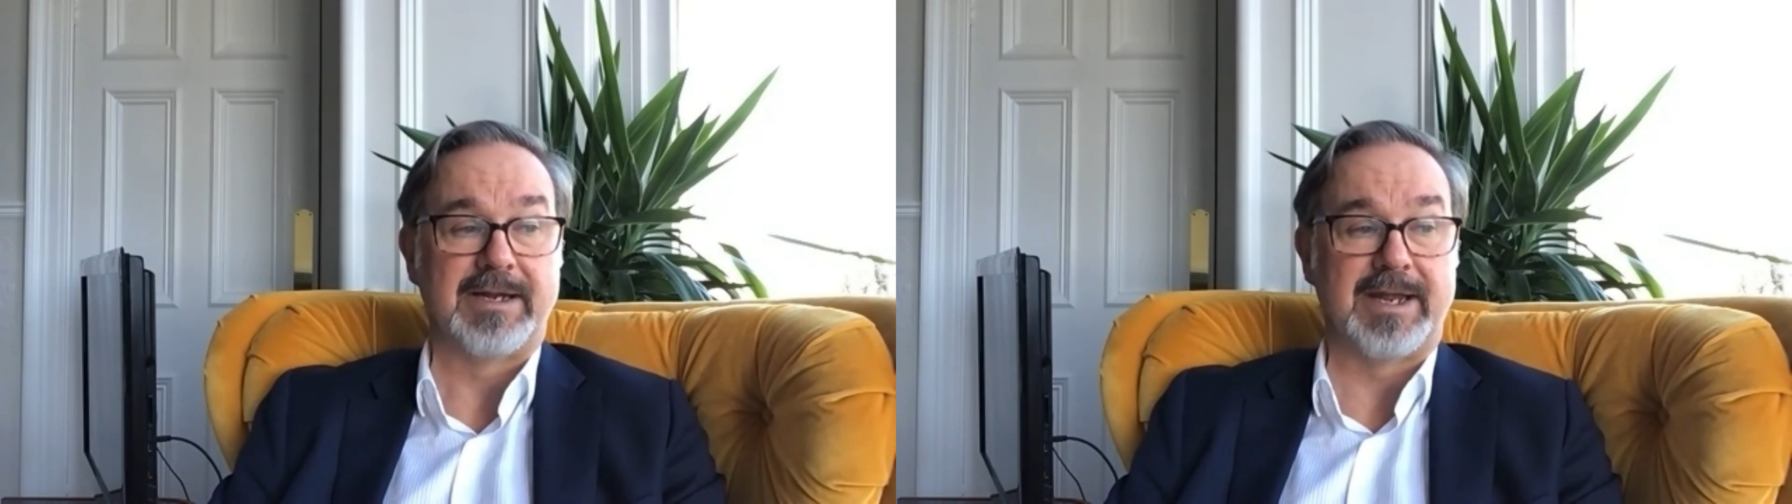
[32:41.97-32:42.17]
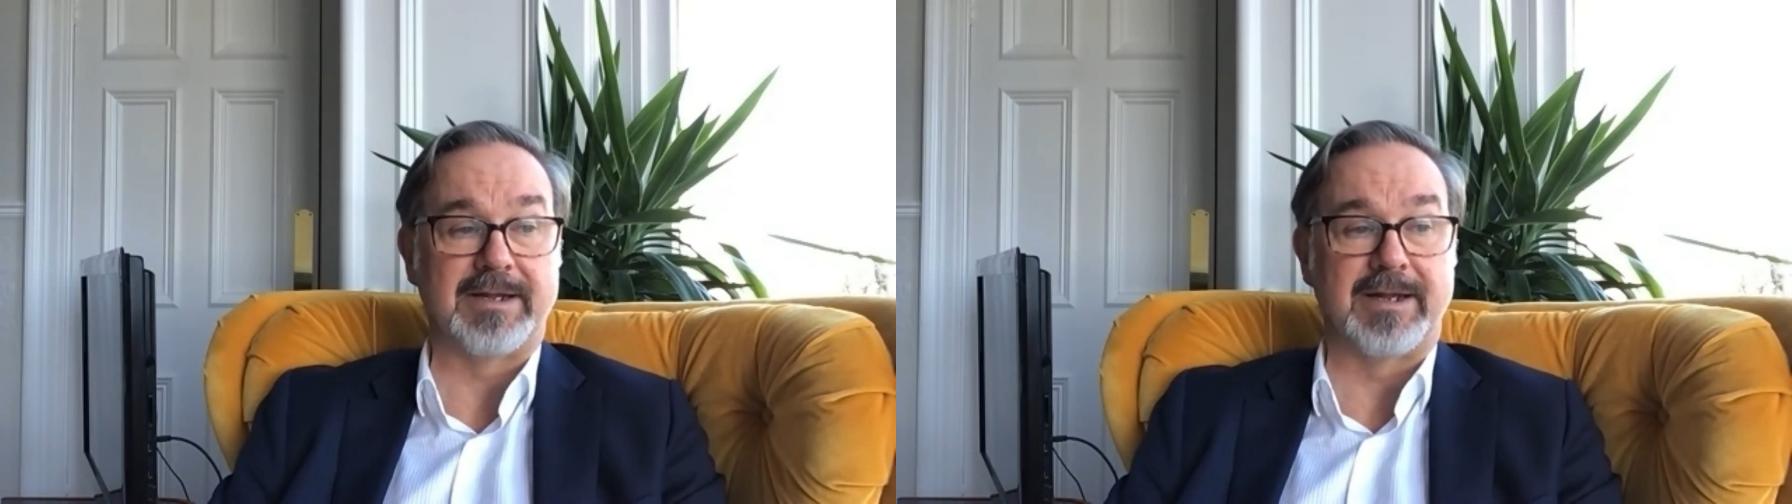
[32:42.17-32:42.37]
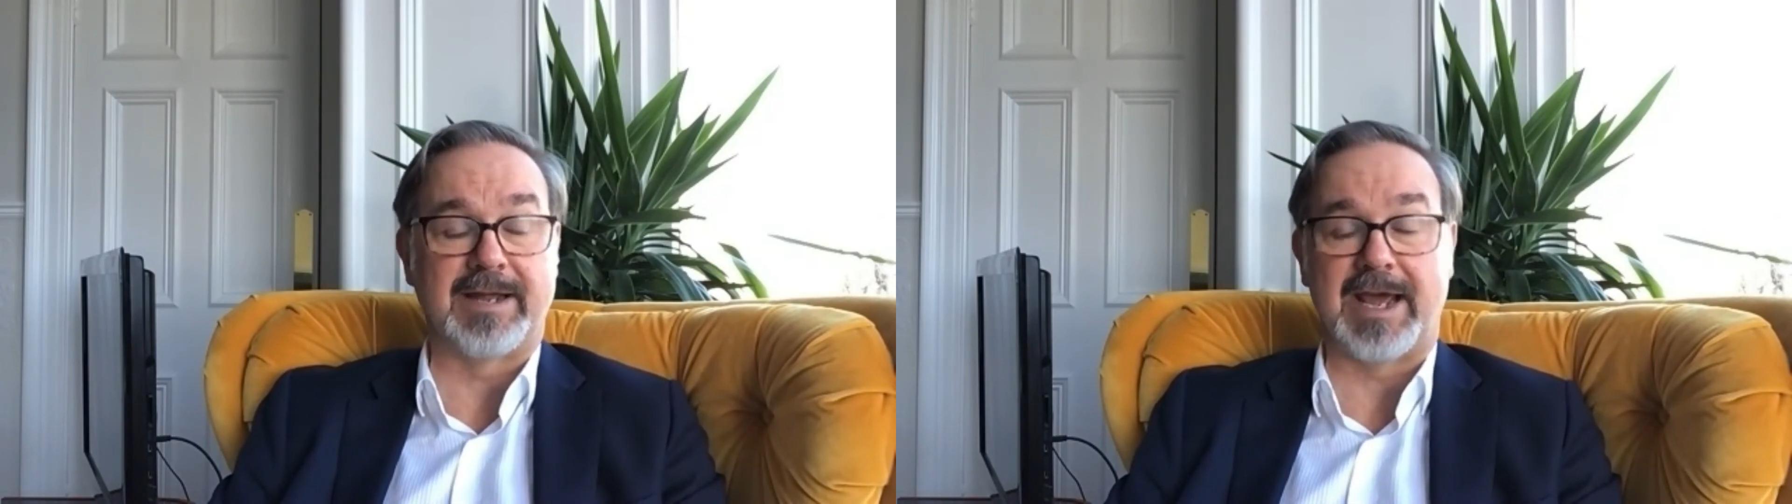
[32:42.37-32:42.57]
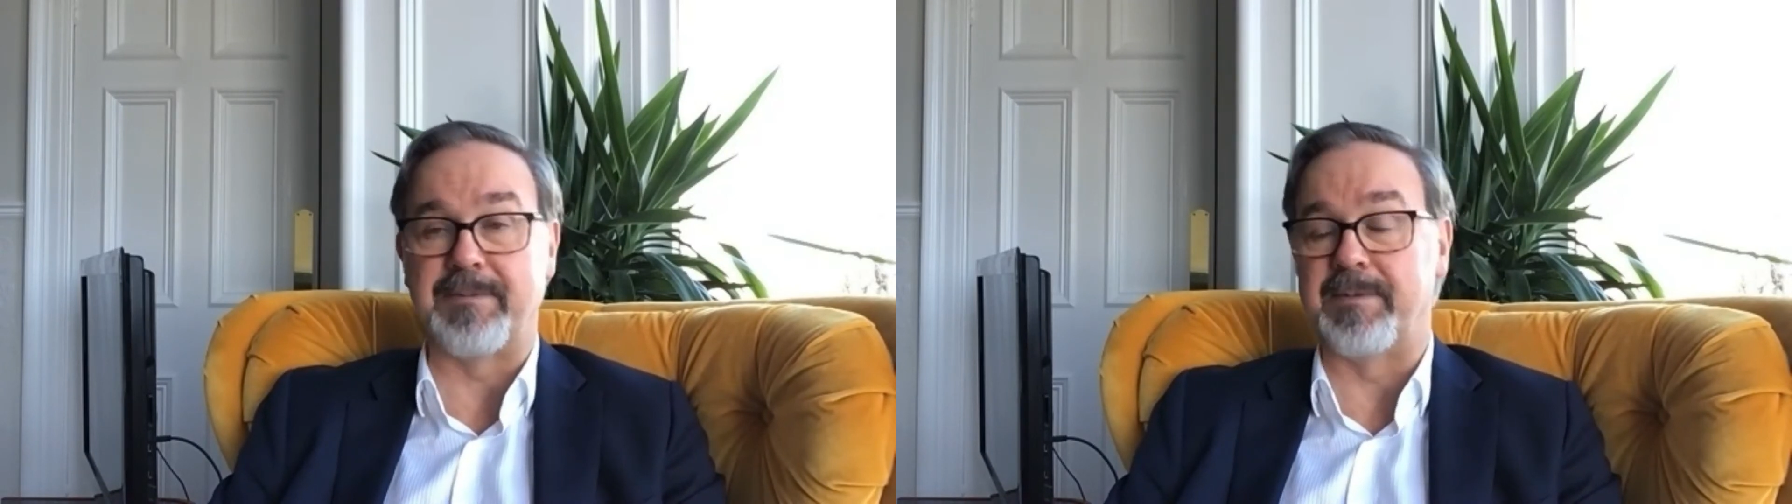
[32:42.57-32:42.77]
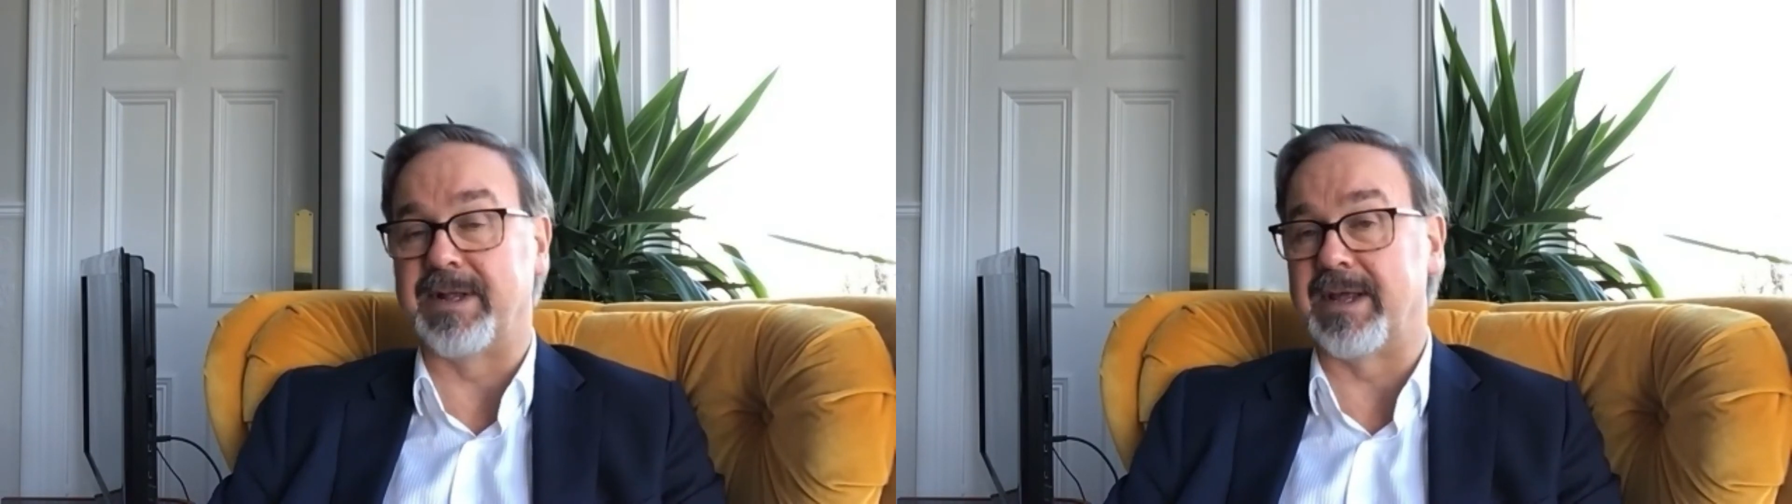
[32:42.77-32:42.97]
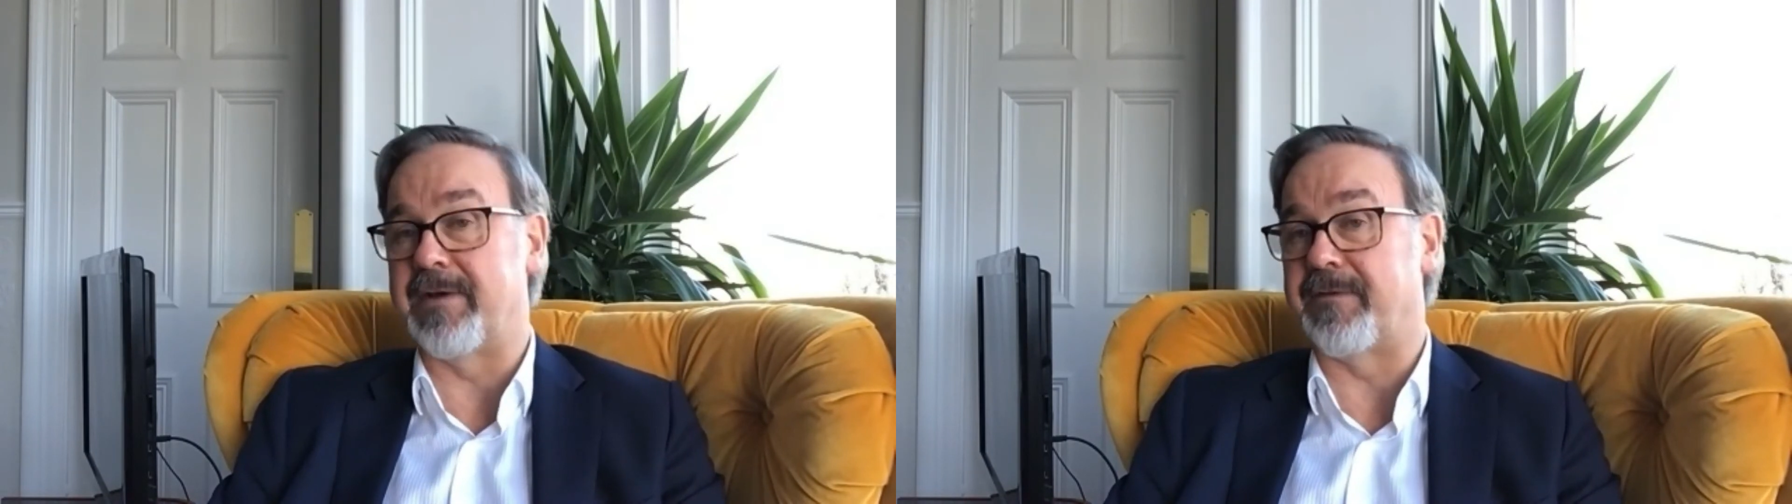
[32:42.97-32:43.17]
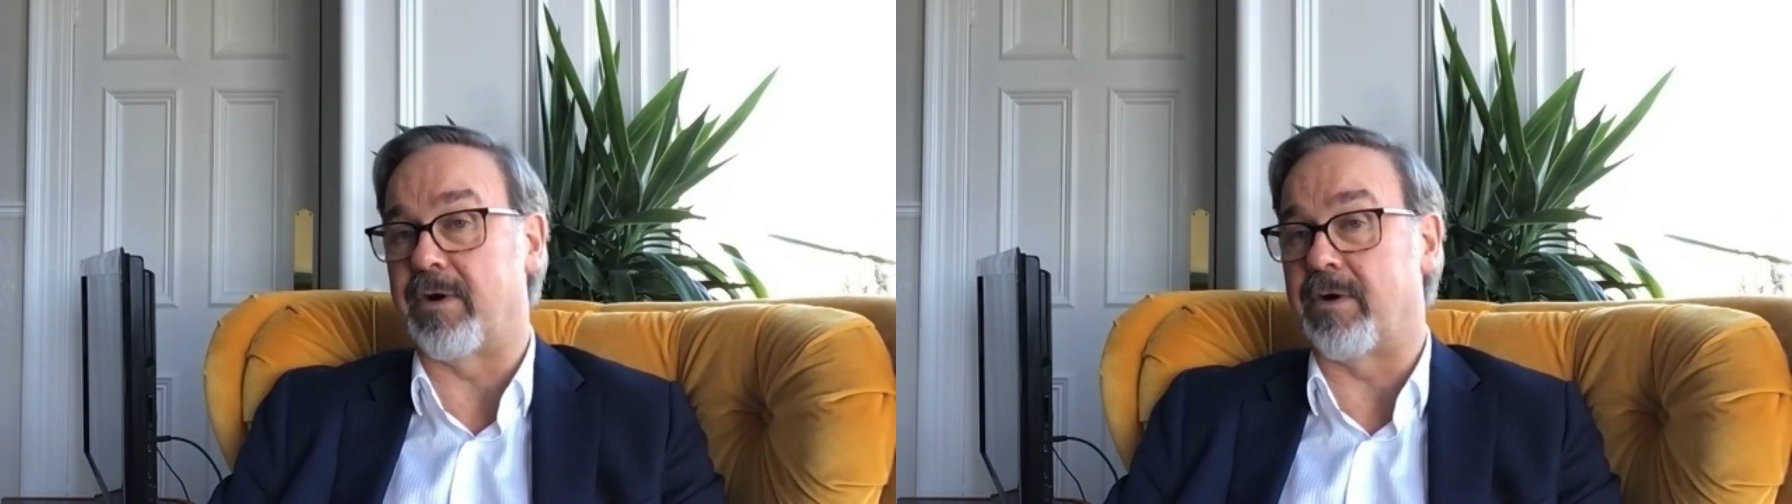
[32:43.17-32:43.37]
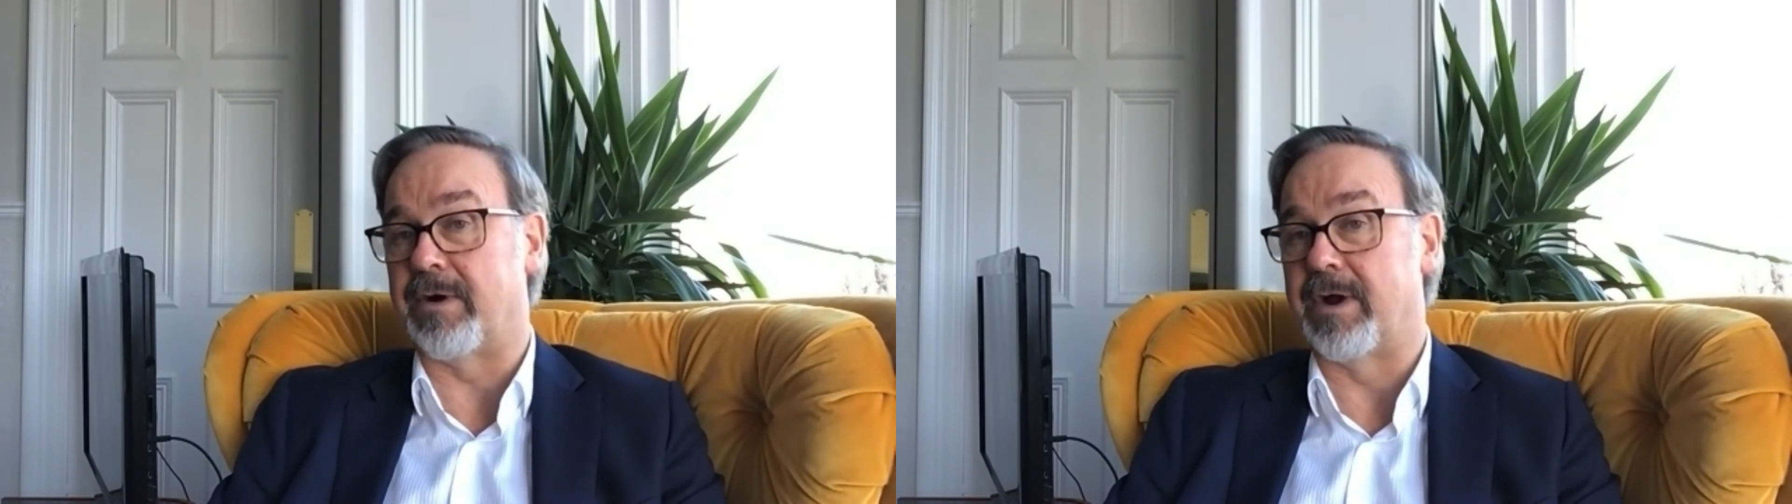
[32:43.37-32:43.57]
taken the time and made the effort
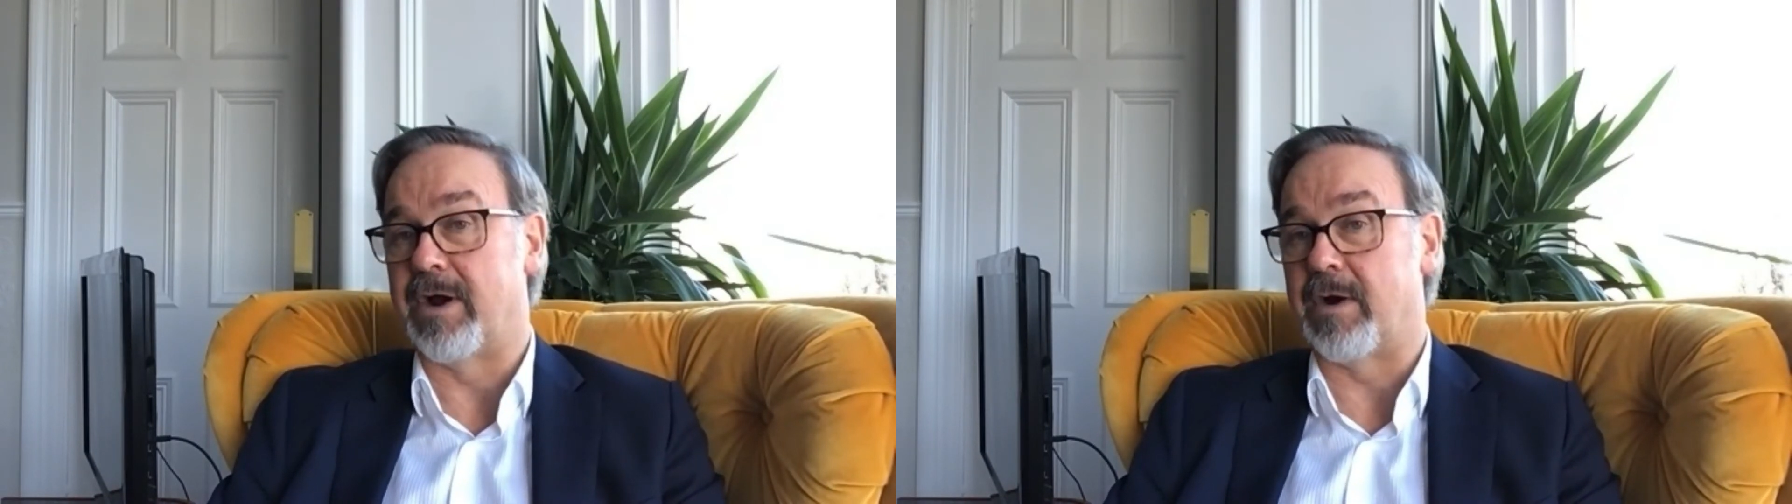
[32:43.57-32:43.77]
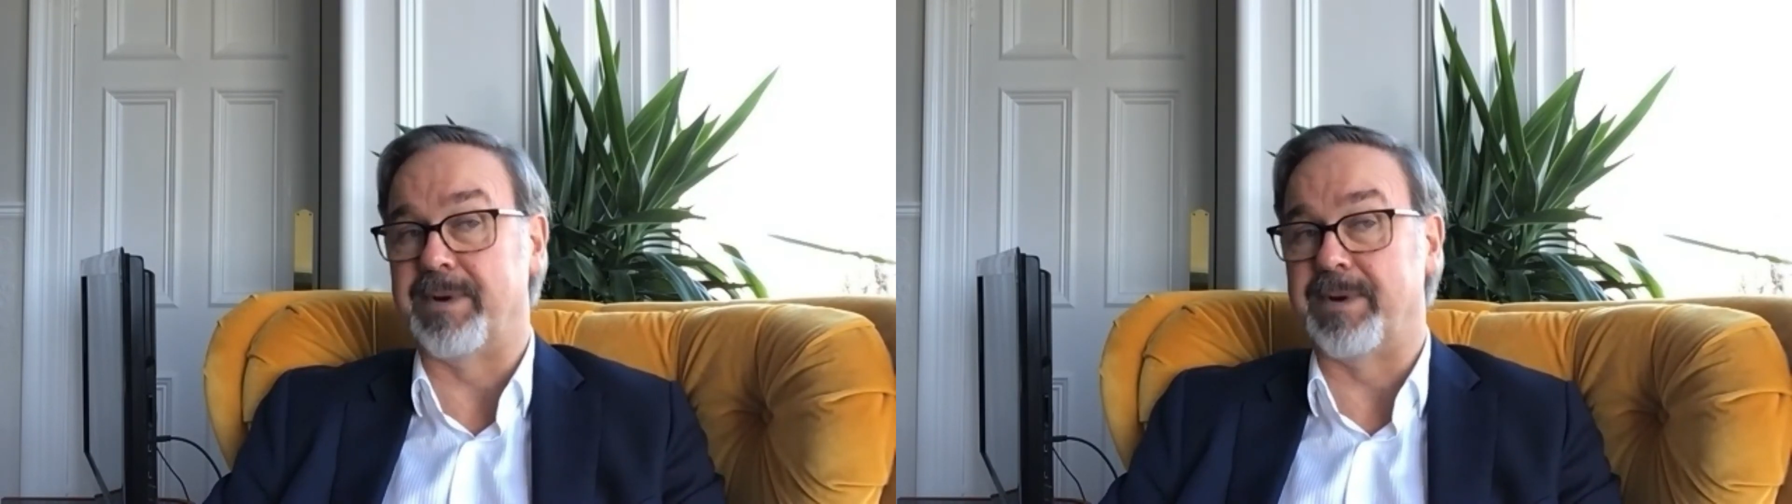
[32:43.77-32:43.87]
or